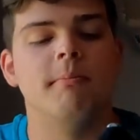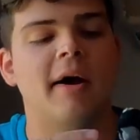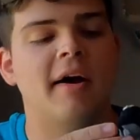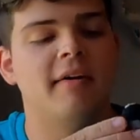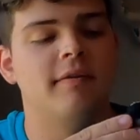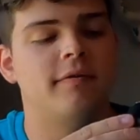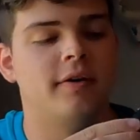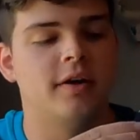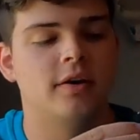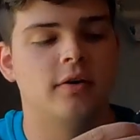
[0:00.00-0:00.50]

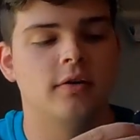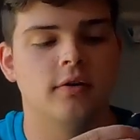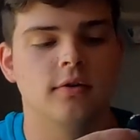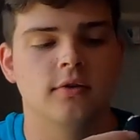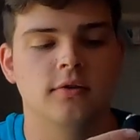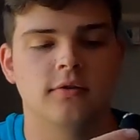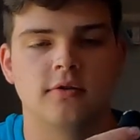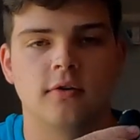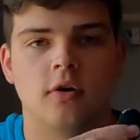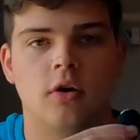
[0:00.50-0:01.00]
My
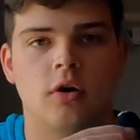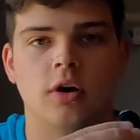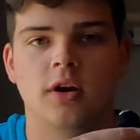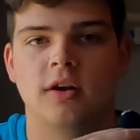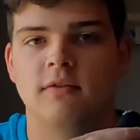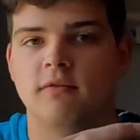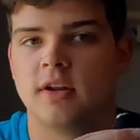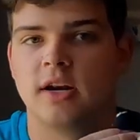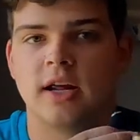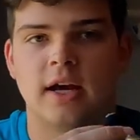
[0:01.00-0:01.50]
fingers
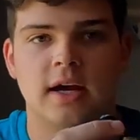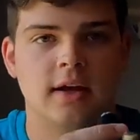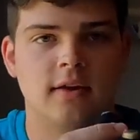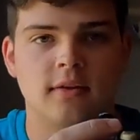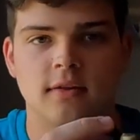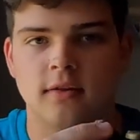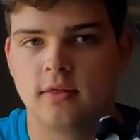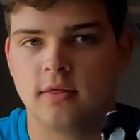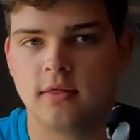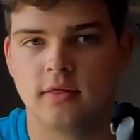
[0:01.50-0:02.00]
aren't even
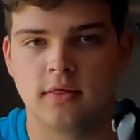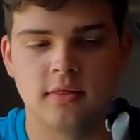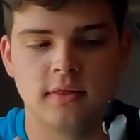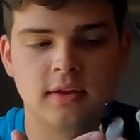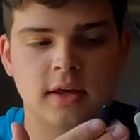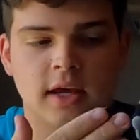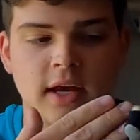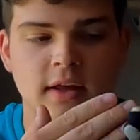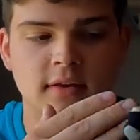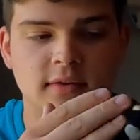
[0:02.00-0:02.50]
at
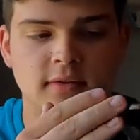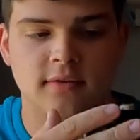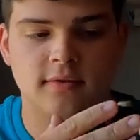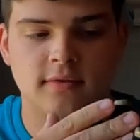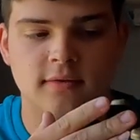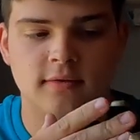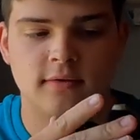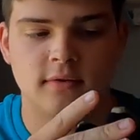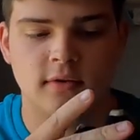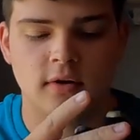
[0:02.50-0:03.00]
the
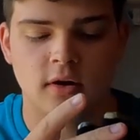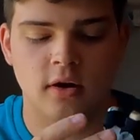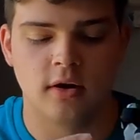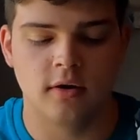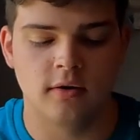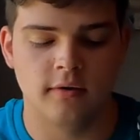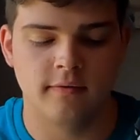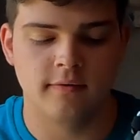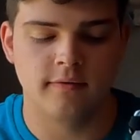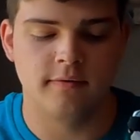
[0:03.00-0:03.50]
ends
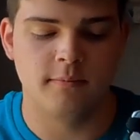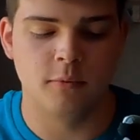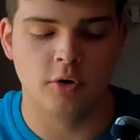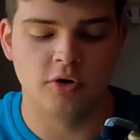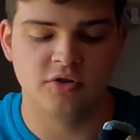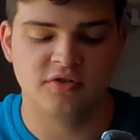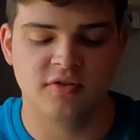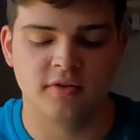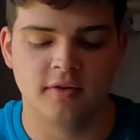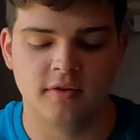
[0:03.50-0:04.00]
of
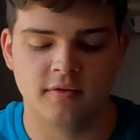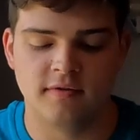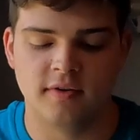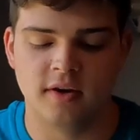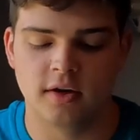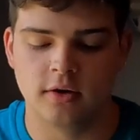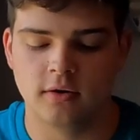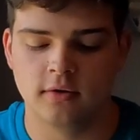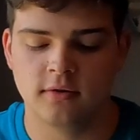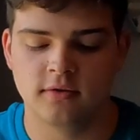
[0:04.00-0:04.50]
most of the
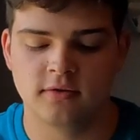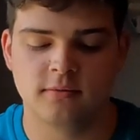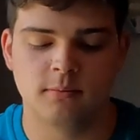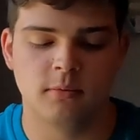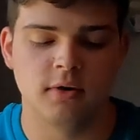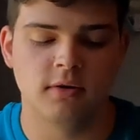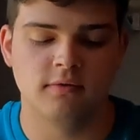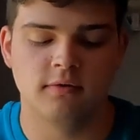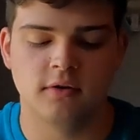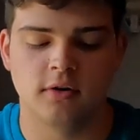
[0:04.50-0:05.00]

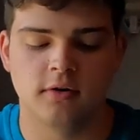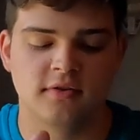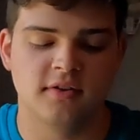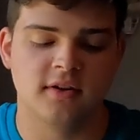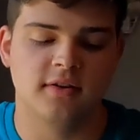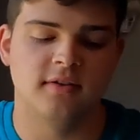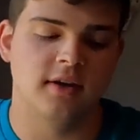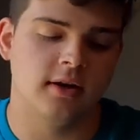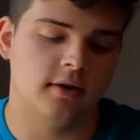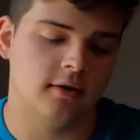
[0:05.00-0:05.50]
fingers. My
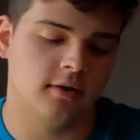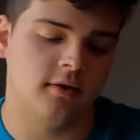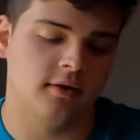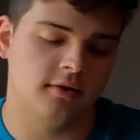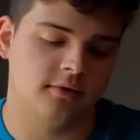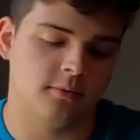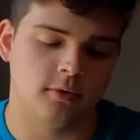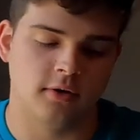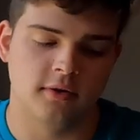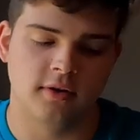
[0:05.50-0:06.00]
fingers at the end of
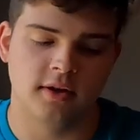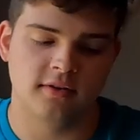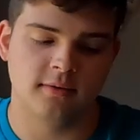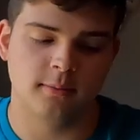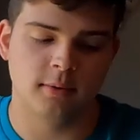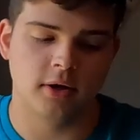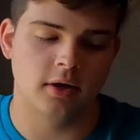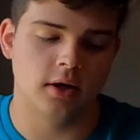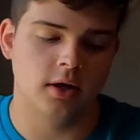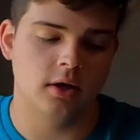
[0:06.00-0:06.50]
this one,
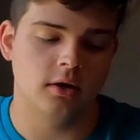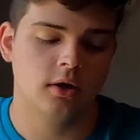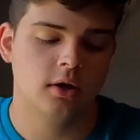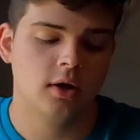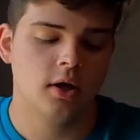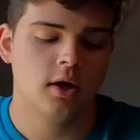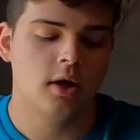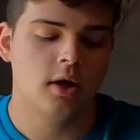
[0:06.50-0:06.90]
that's about it.